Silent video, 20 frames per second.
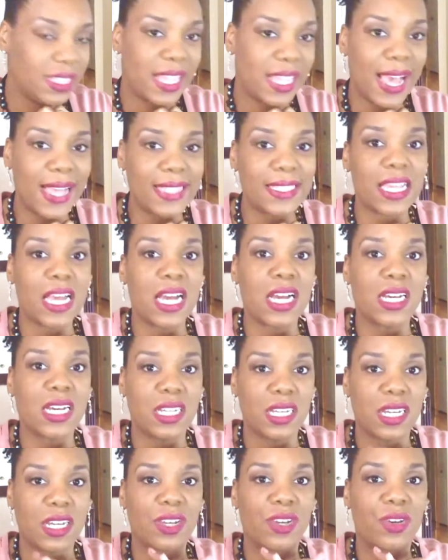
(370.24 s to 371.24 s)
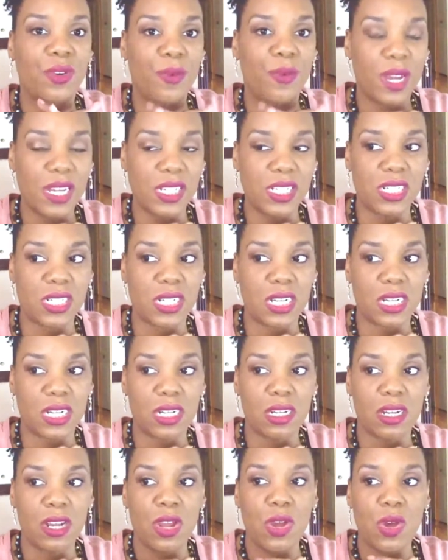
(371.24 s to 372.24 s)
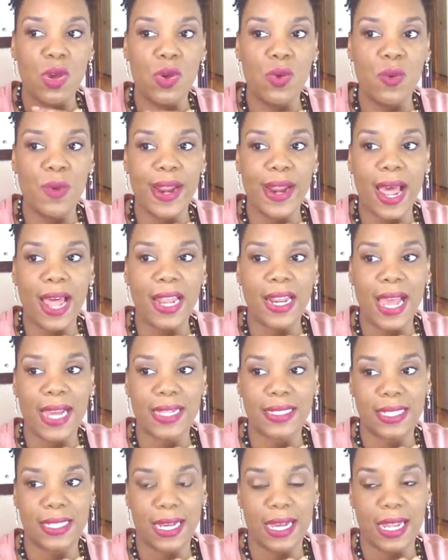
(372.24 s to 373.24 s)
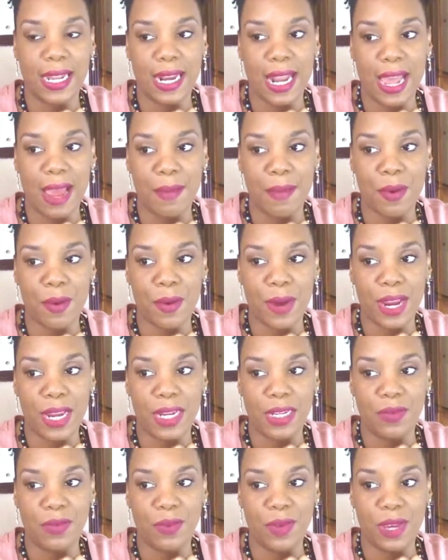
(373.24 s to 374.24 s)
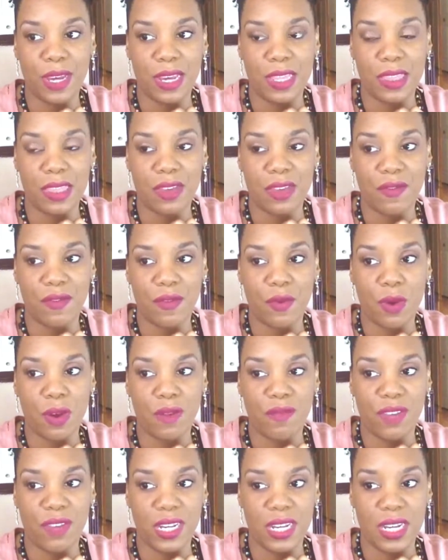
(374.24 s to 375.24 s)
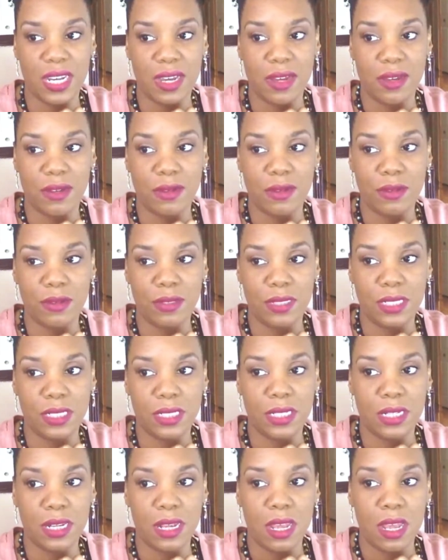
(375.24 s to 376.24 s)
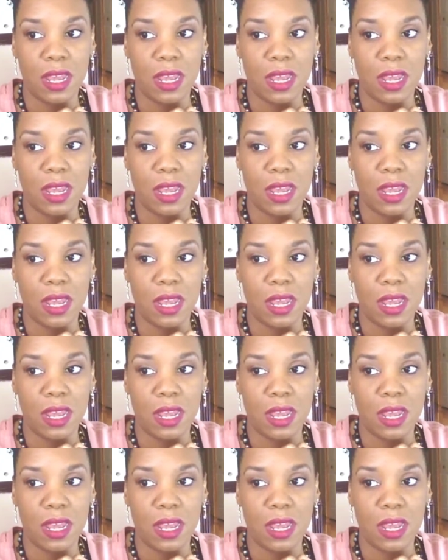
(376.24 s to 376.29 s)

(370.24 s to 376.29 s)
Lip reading: That's a good question. Who would I like to collaborate with for videos?